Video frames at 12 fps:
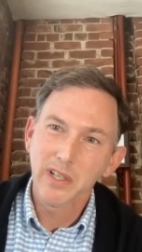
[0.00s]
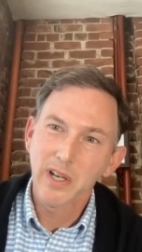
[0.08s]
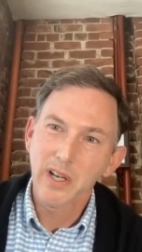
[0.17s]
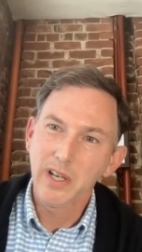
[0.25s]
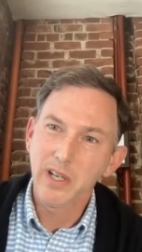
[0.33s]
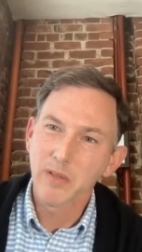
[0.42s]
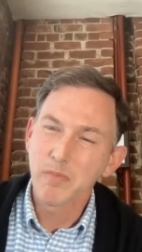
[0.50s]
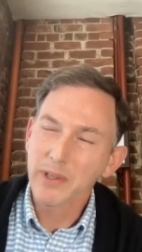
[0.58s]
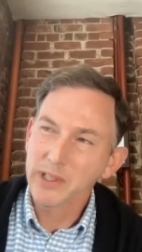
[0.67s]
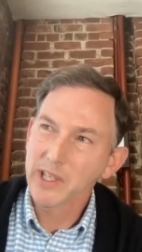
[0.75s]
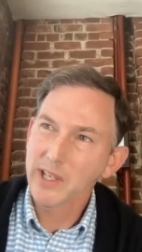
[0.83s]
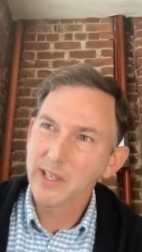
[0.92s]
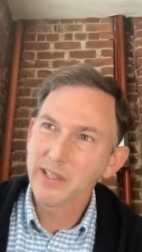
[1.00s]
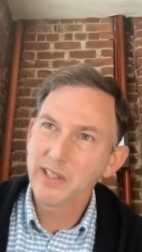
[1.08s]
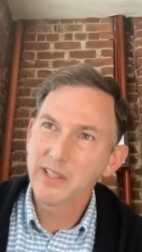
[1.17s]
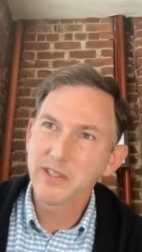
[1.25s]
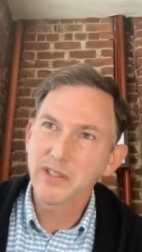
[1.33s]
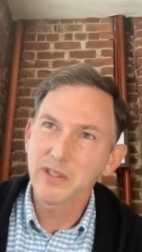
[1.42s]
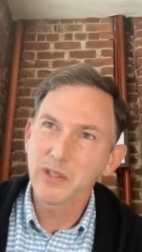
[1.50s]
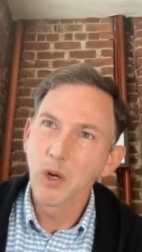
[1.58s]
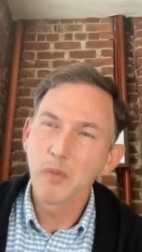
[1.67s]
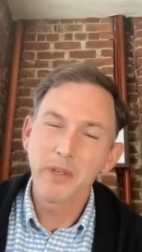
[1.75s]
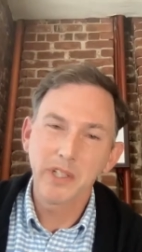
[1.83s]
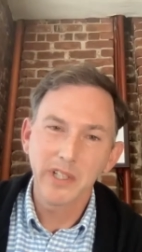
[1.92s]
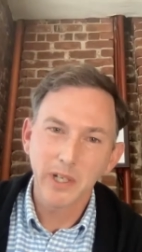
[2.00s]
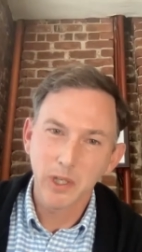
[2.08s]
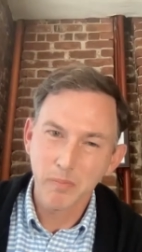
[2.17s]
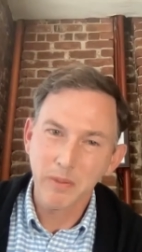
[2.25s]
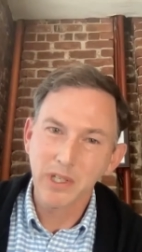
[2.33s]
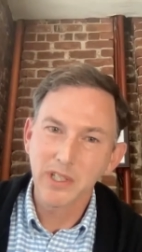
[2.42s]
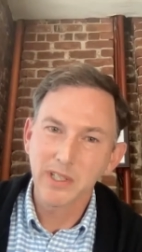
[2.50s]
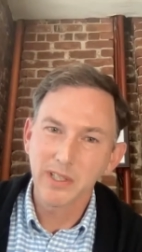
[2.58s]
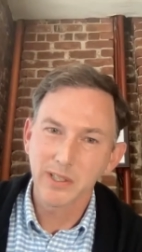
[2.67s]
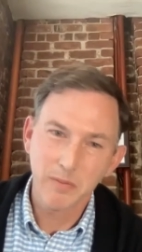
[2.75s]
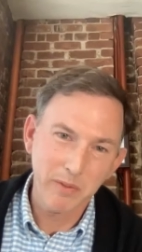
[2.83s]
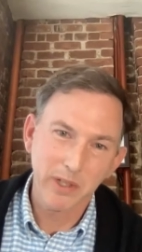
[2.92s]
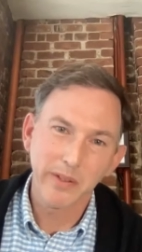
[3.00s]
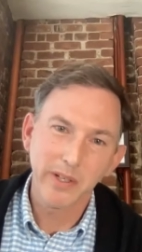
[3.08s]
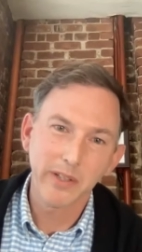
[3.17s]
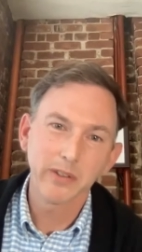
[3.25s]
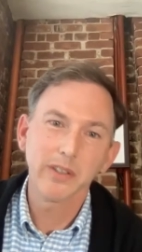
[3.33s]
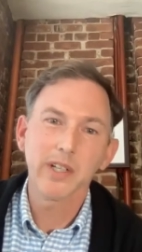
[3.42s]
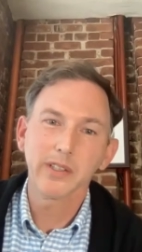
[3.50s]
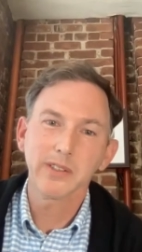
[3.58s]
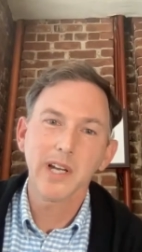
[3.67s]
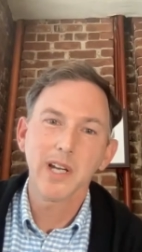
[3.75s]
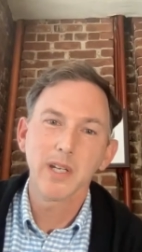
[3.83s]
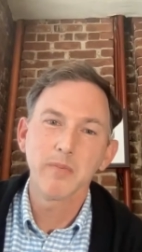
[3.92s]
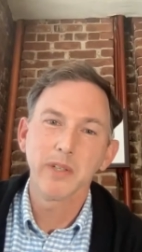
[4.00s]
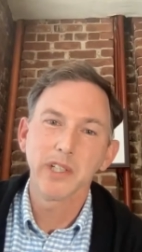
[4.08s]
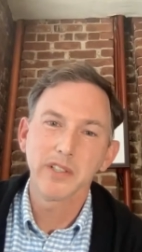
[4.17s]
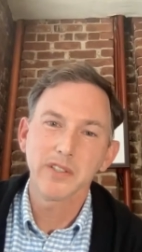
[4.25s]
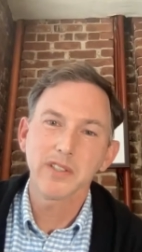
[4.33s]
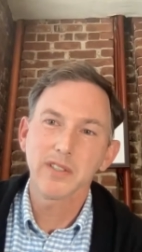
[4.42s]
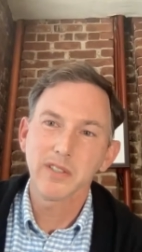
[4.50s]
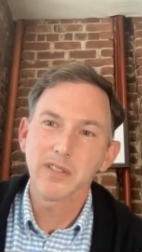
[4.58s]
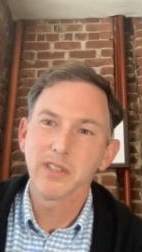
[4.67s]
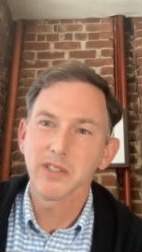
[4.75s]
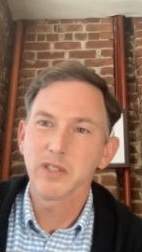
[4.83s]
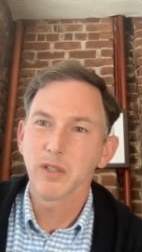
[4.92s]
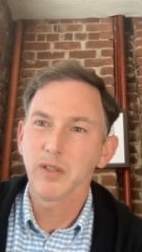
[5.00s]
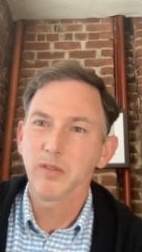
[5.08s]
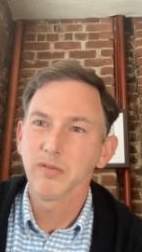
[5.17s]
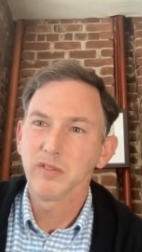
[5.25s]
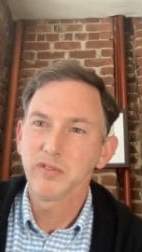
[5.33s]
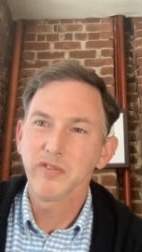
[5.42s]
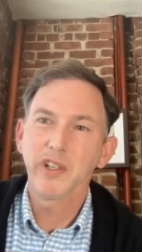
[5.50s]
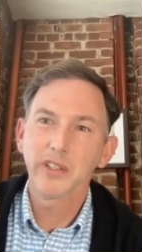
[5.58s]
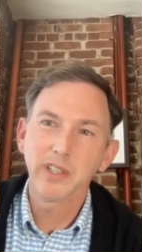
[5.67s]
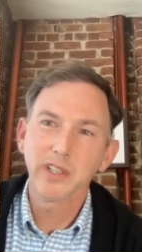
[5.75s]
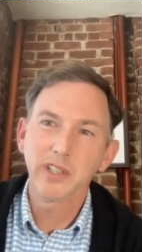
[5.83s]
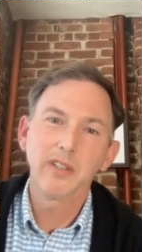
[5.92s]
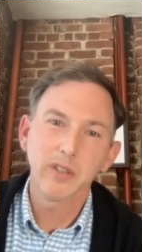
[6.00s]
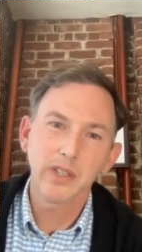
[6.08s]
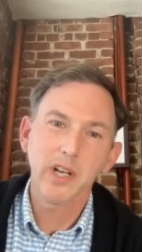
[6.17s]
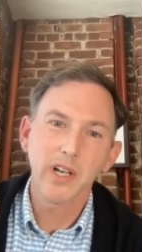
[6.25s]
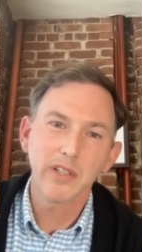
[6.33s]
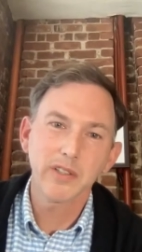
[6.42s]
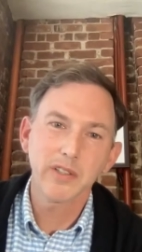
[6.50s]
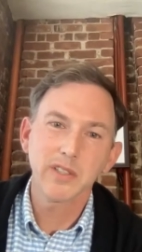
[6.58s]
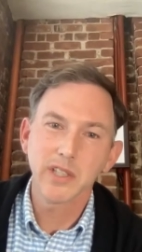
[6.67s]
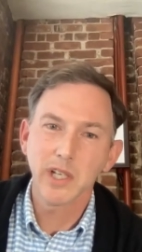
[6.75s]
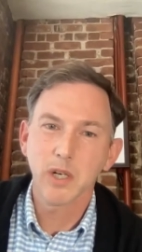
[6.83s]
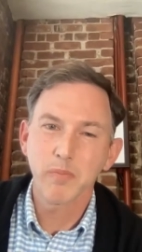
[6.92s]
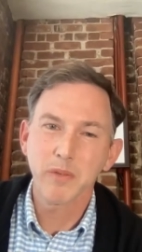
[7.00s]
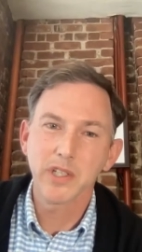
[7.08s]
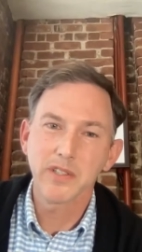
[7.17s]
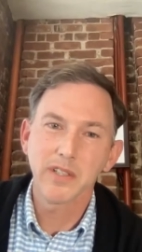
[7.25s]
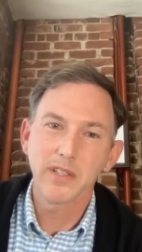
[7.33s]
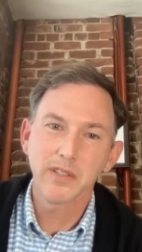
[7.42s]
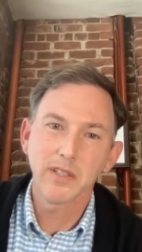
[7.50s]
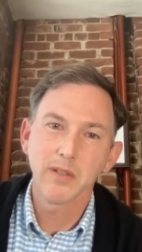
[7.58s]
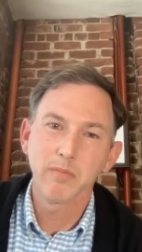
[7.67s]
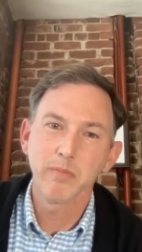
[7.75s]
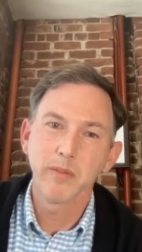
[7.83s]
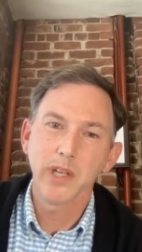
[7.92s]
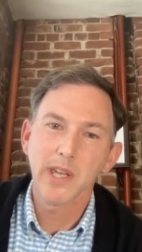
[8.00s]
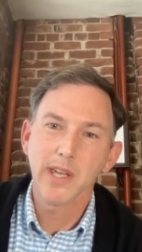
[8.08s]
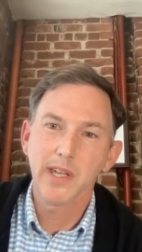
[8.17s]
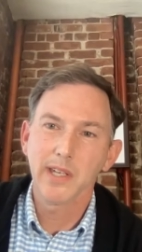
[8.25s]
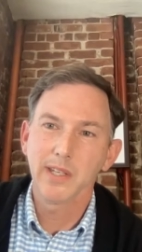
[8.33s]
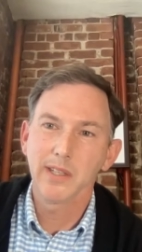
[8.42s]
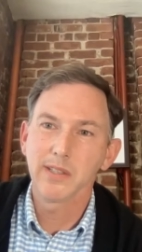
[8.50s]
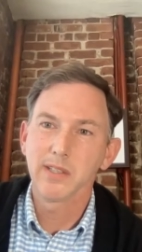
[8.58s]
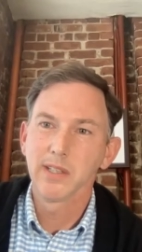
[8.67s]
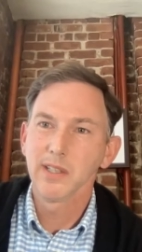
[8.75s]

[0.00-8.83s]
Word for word: uh, began as Open ERP. It's been around a long time, and it's it's a fairly low cost ERP system, and